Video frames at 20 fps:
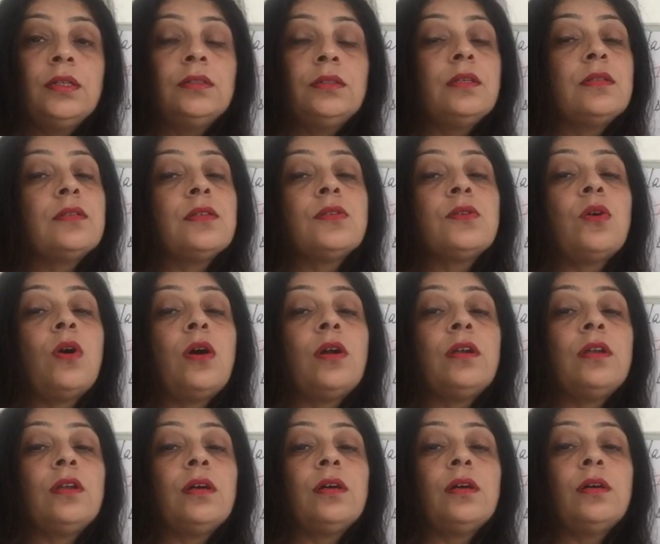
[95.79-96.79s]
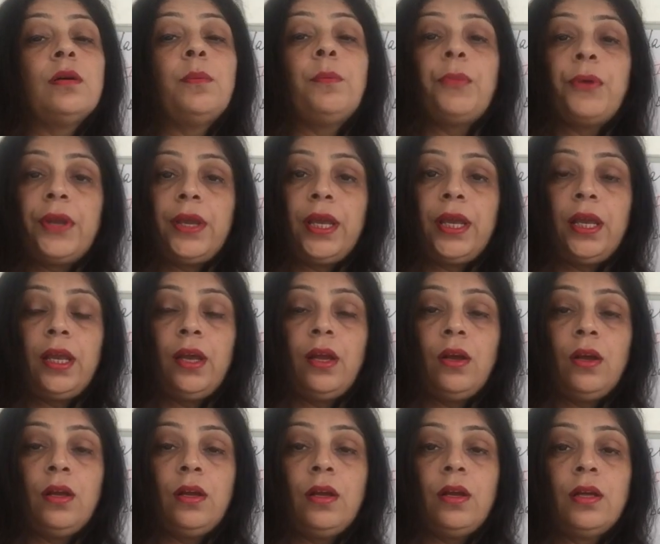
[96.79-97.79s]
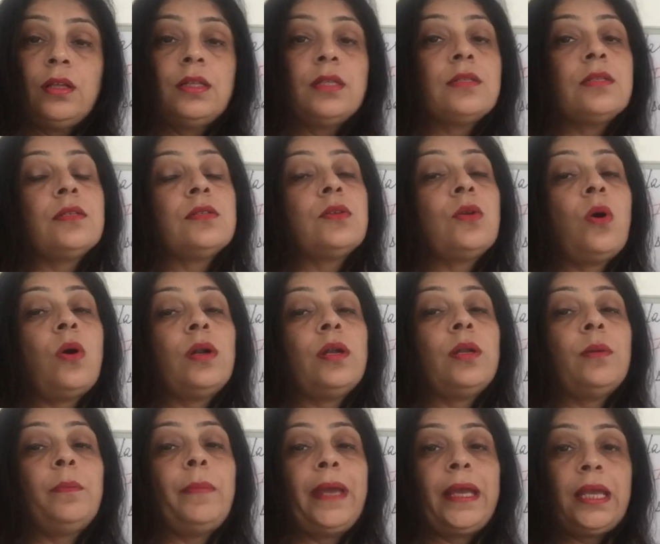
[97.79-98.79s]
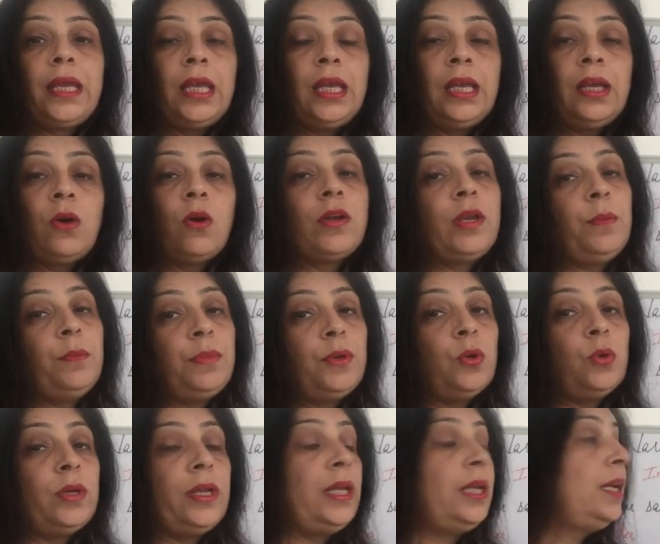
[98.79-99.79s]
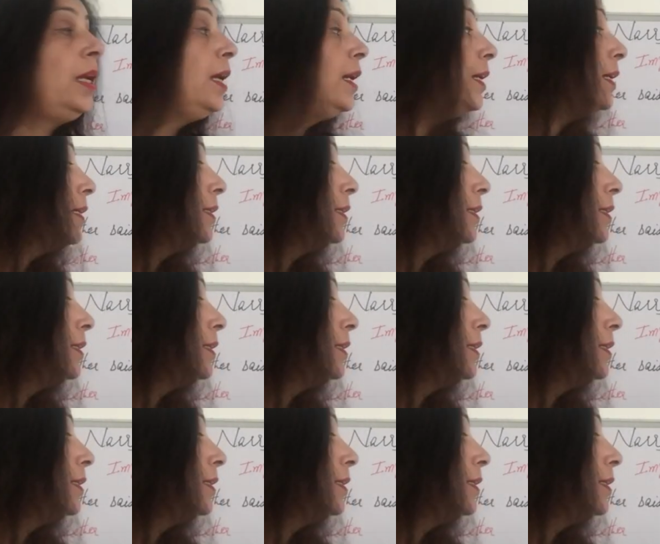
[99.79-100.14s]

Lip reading: This is not a pray. This is not a begging or imploring.